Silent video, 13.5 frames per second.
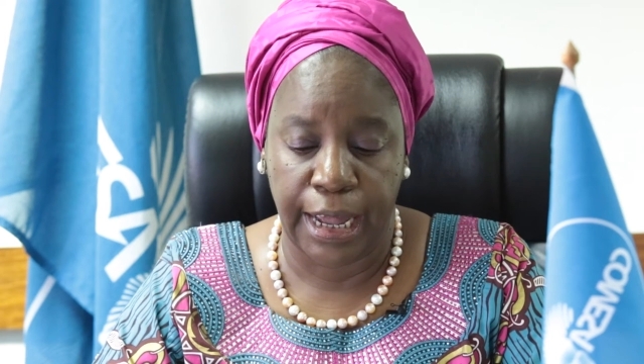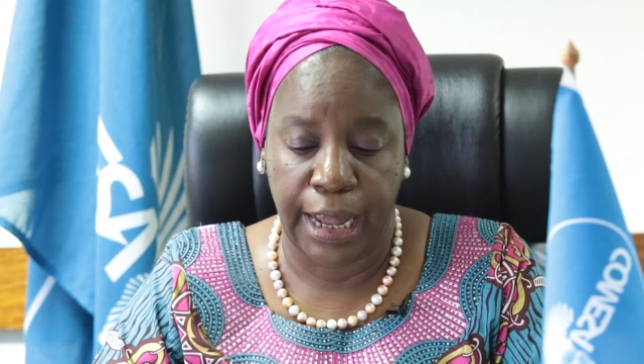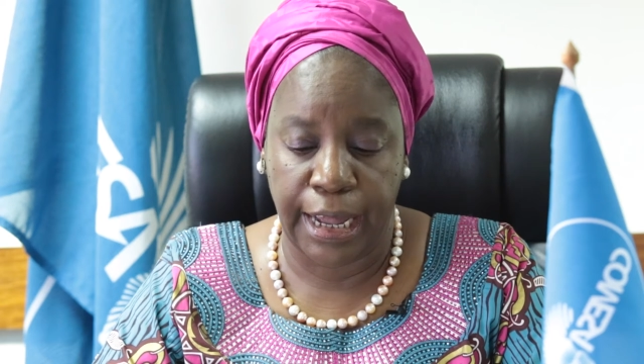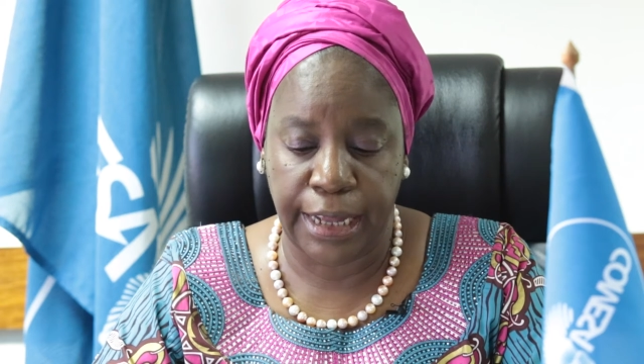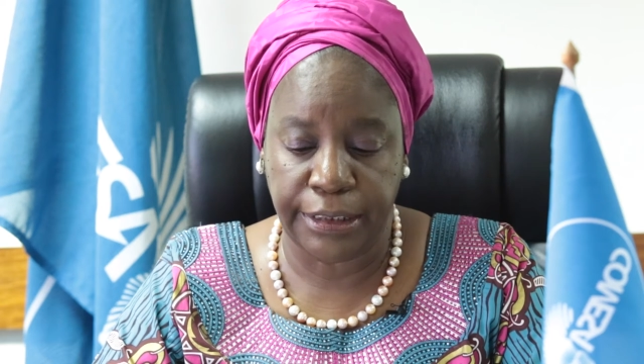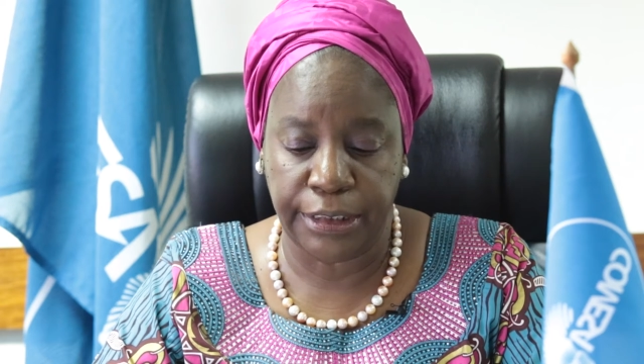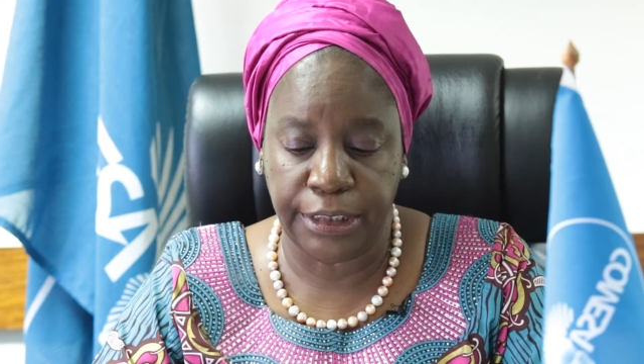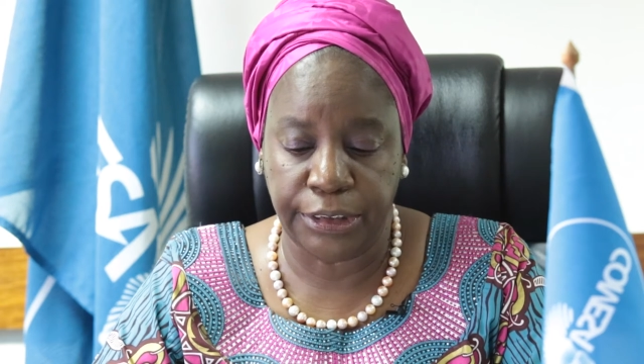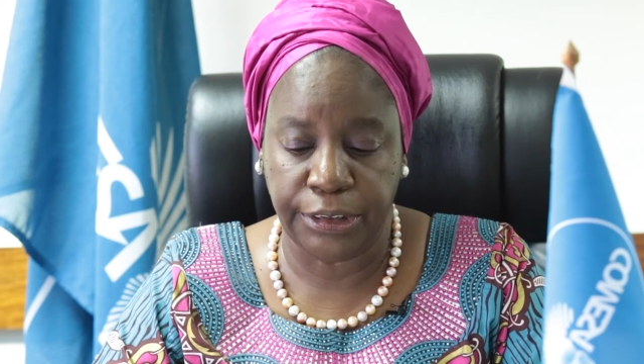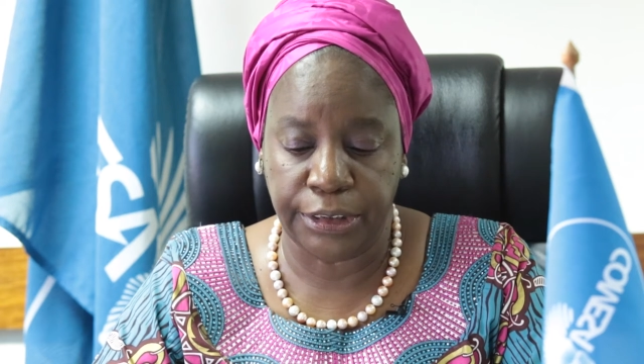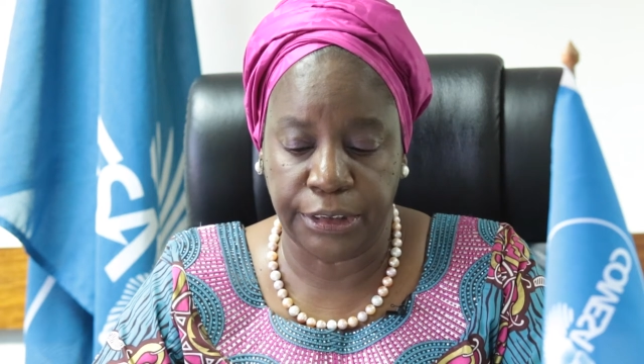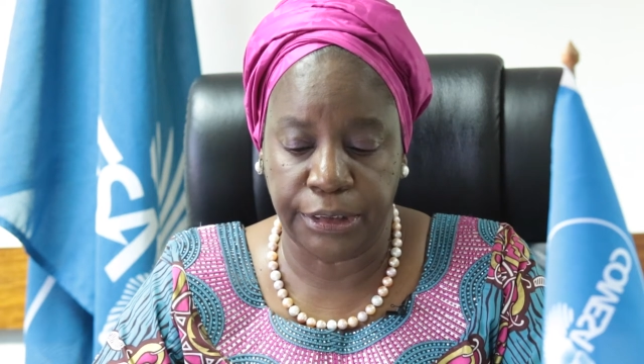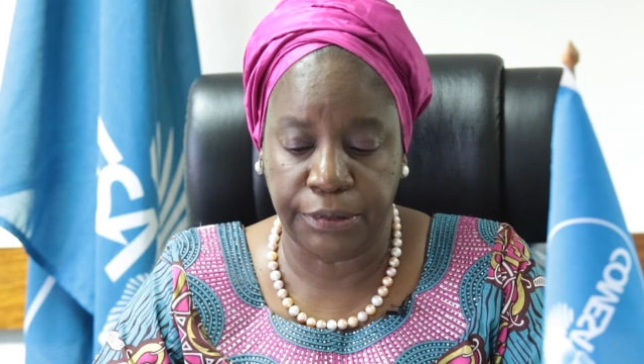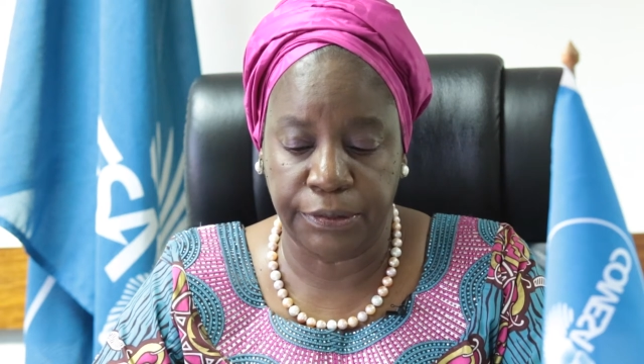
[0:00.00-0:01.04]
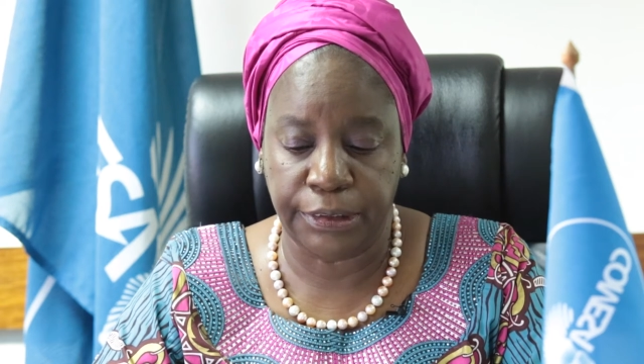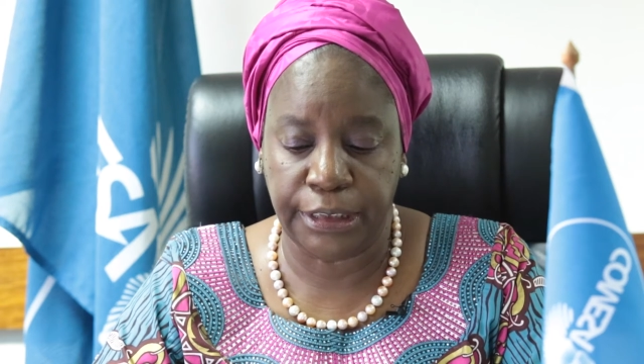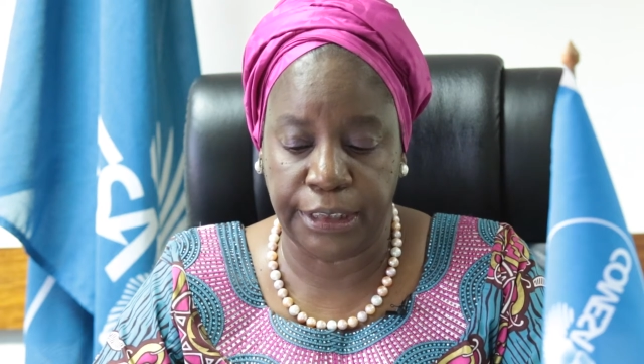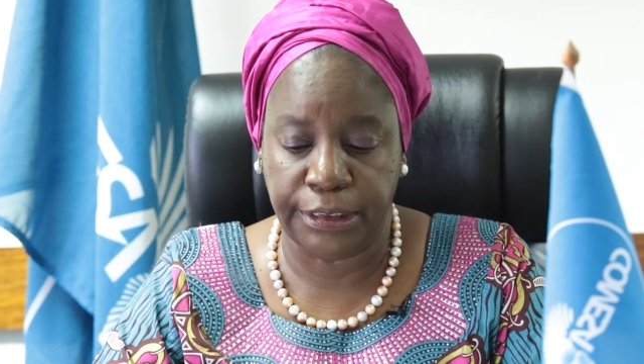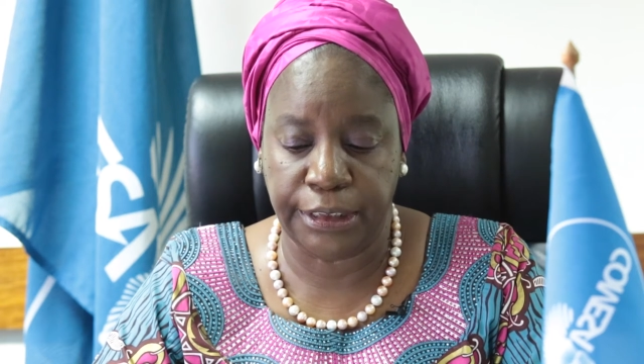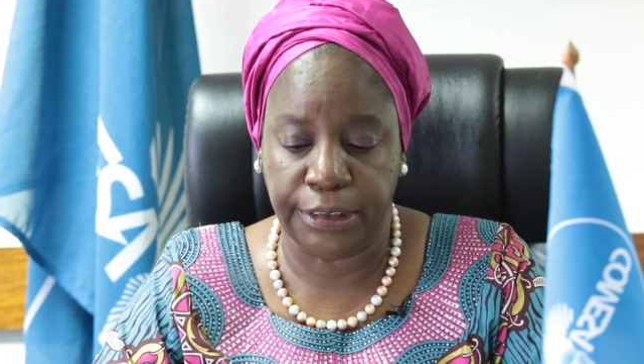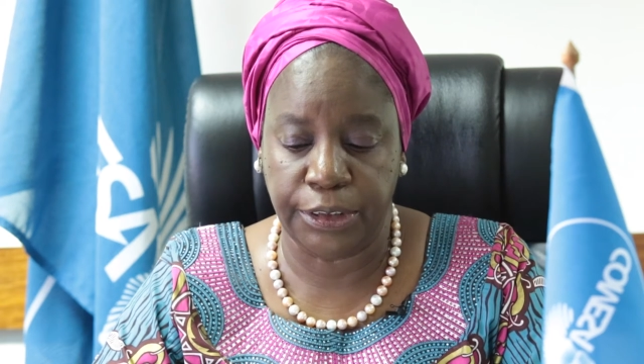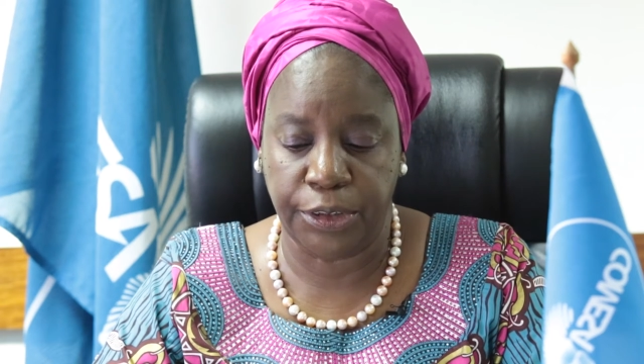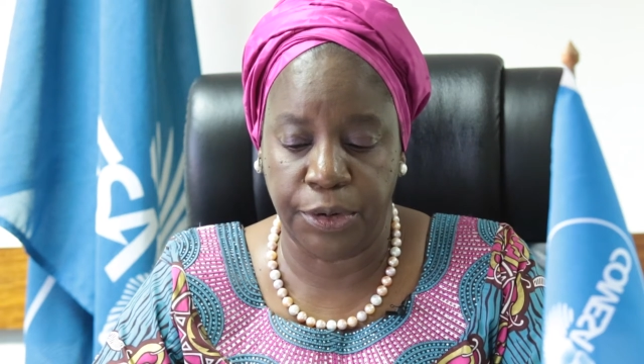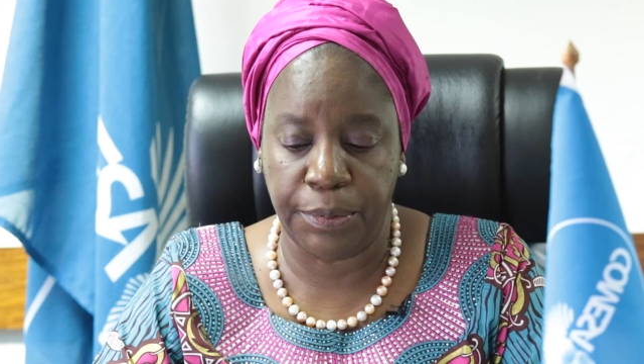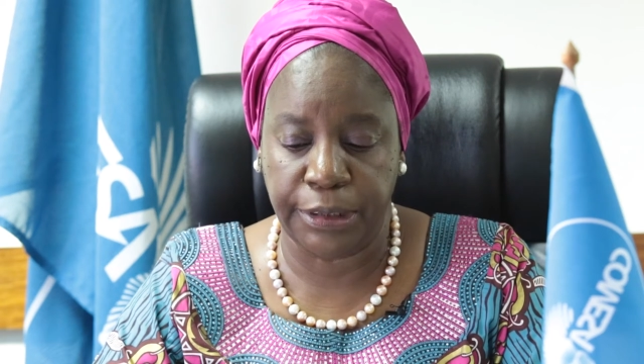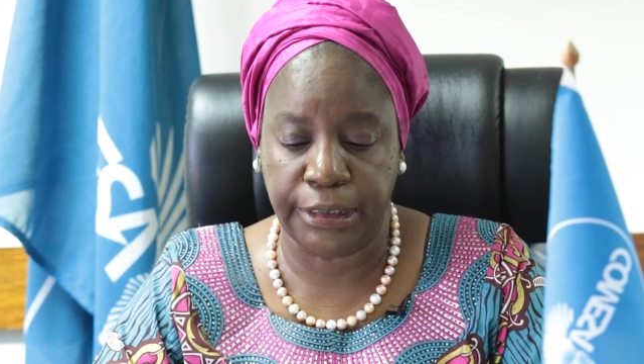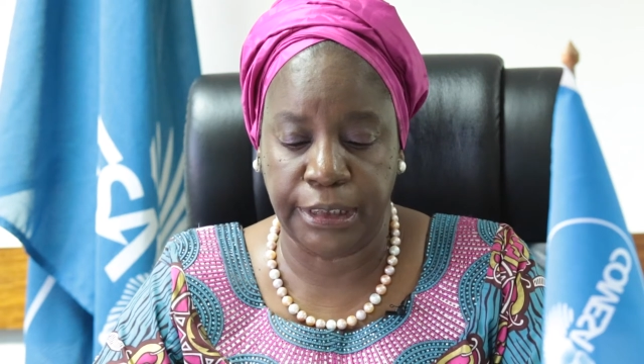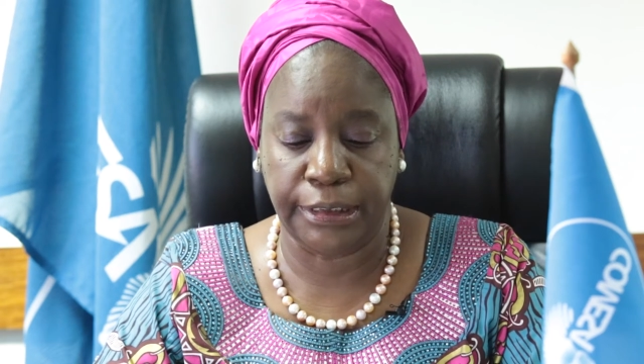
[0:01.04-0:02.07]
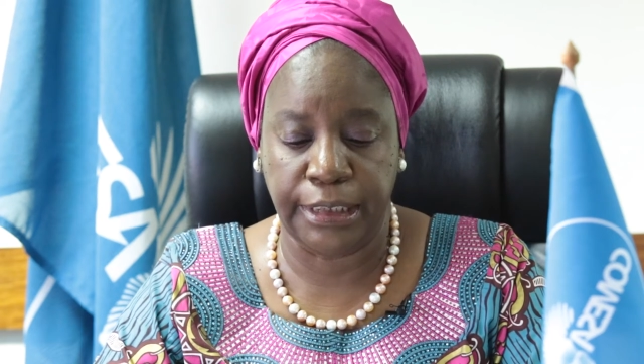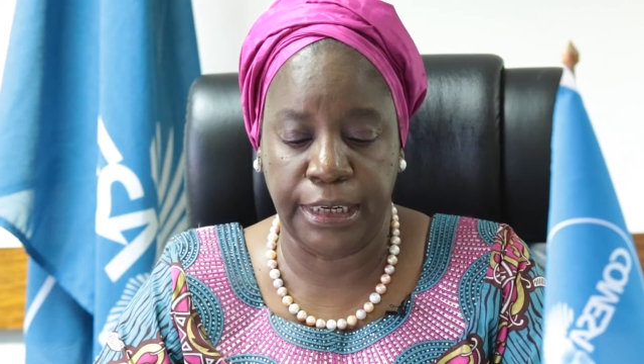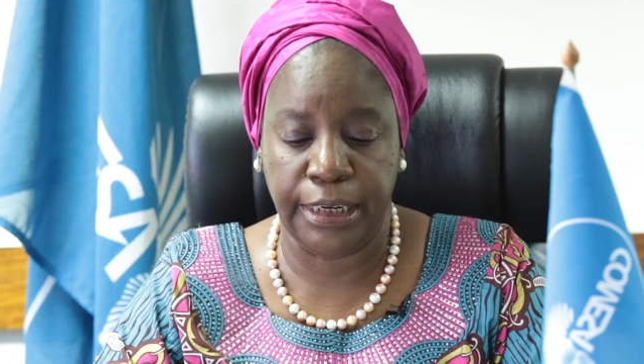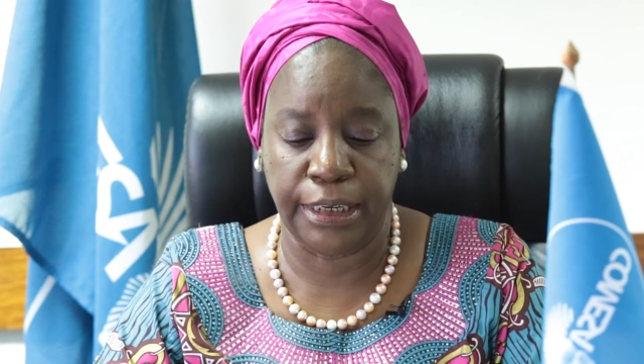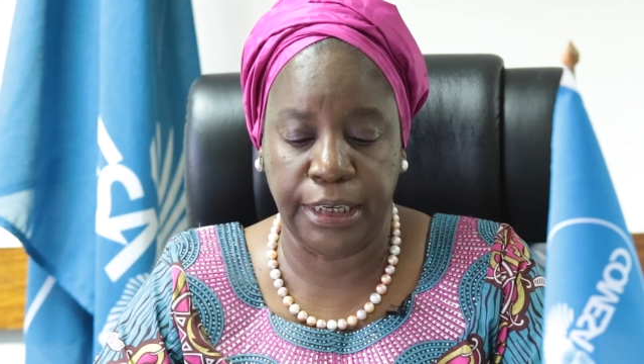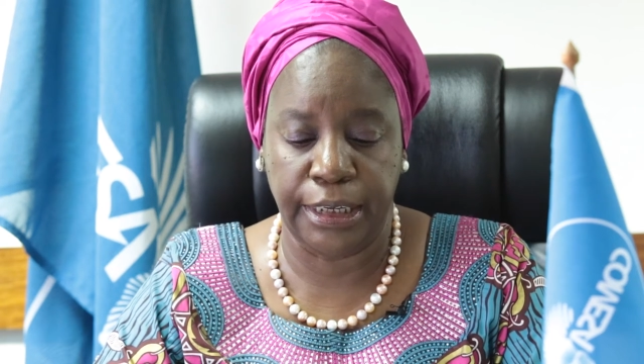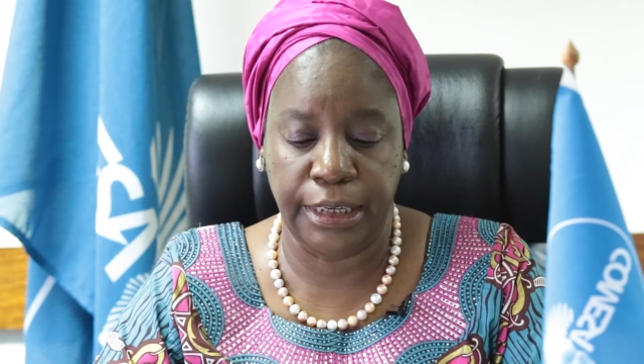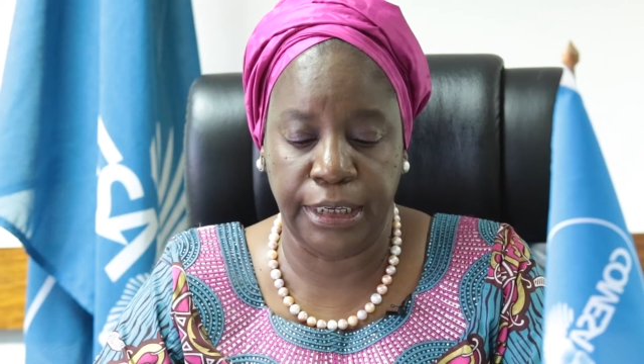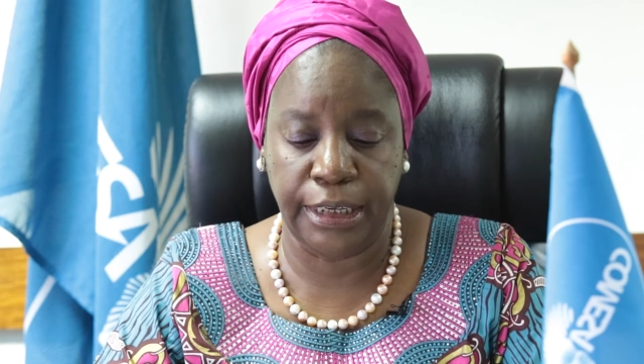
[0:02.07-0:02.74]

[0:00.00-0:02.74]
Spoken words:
and initiatives such as the COMESA-SADC